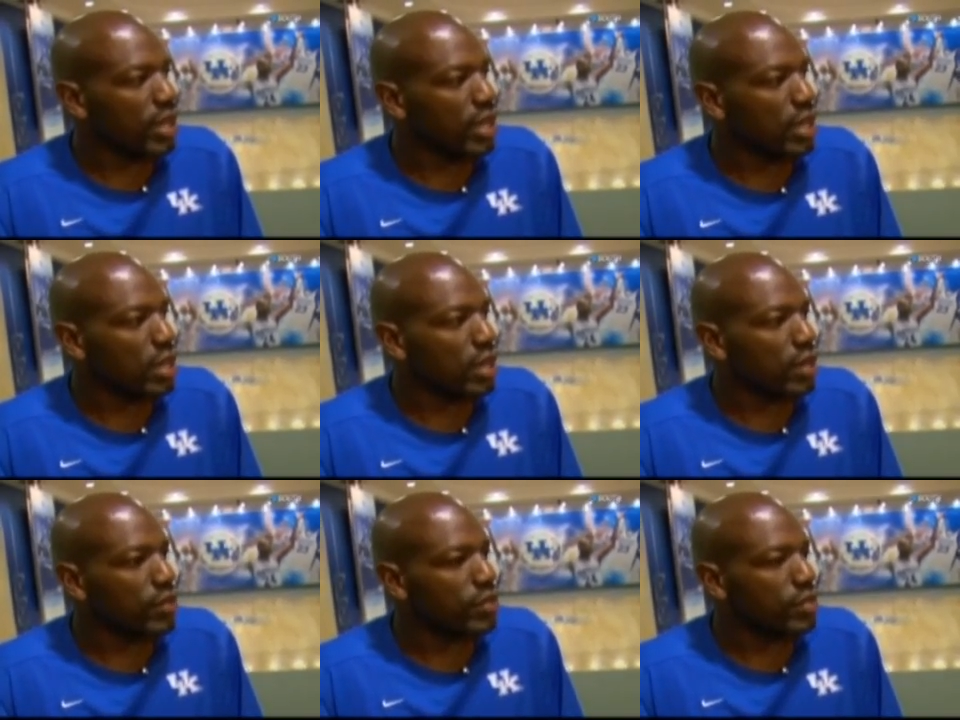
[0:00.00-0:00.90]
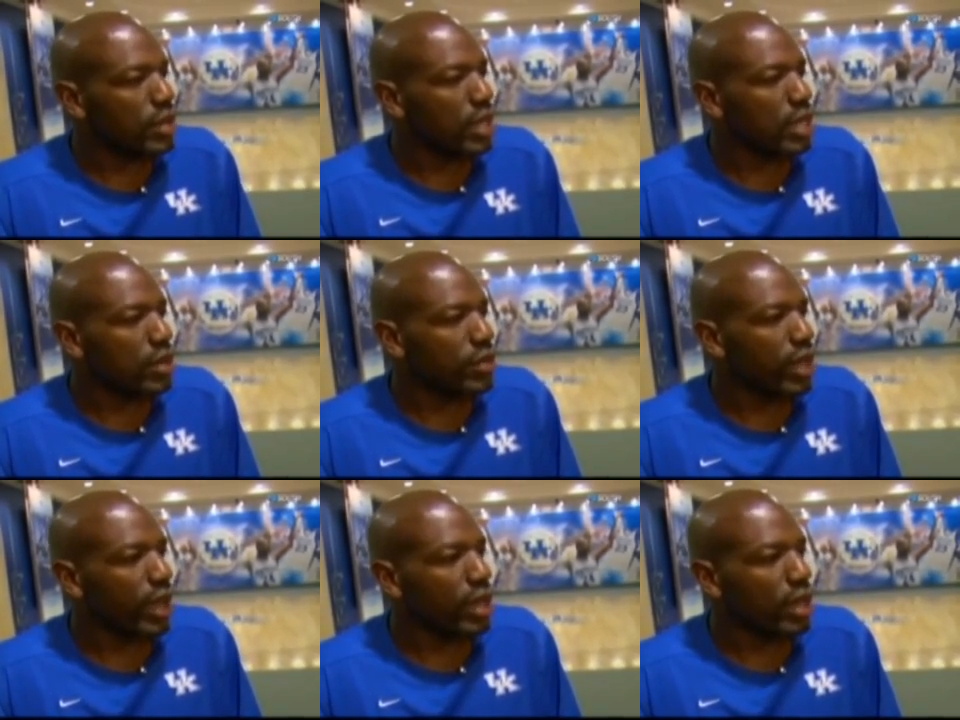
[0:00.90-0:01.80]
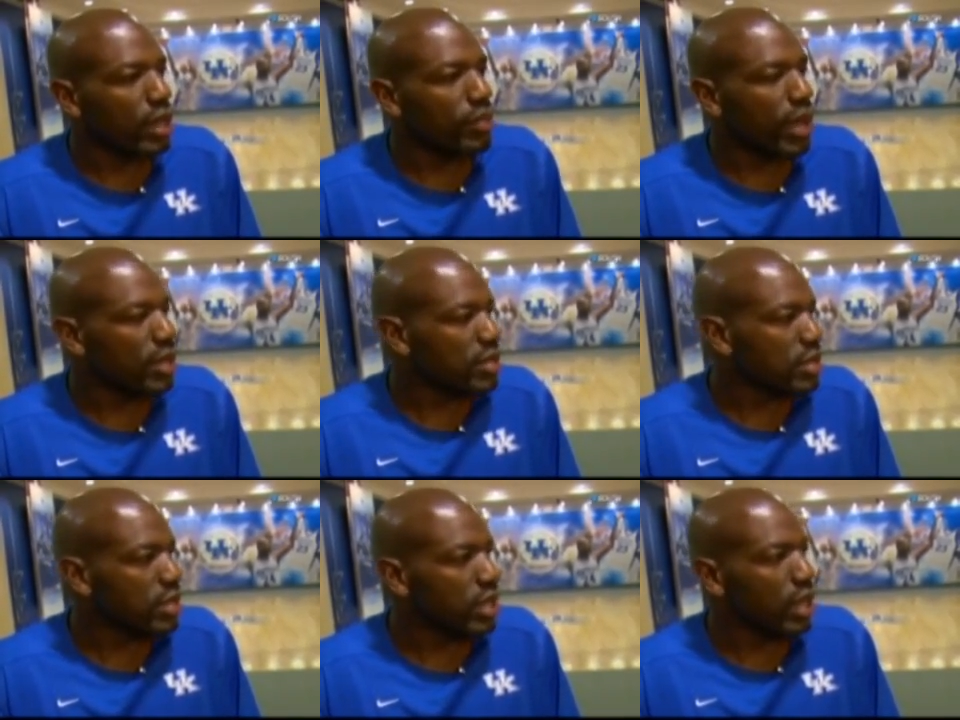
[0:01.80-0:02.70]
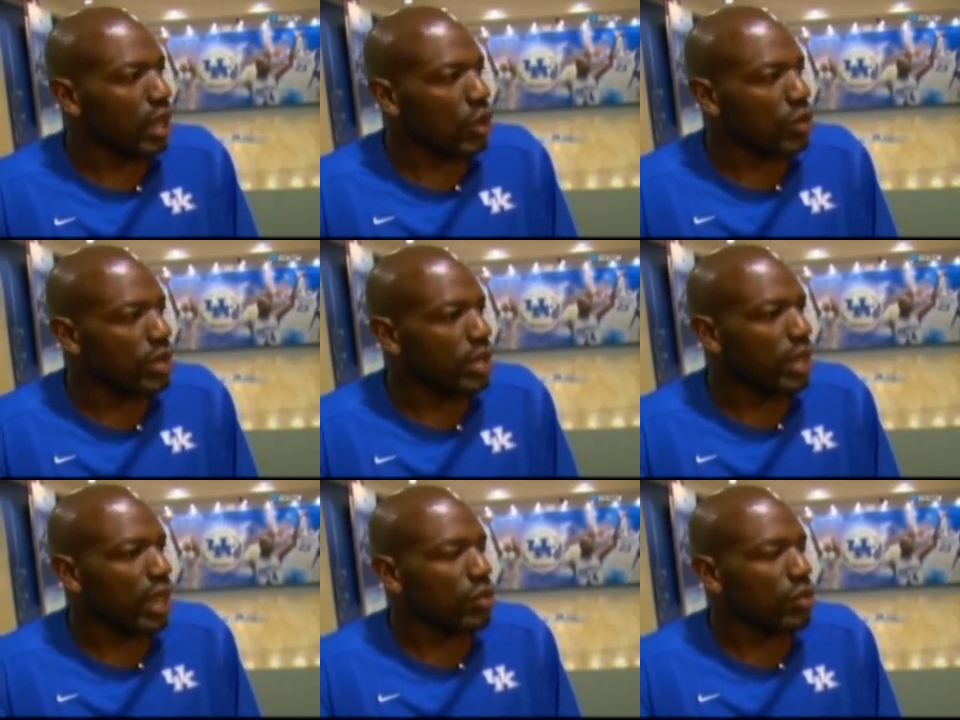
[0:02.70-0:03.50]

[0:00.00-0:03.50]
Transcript: in need of medicine and clothing.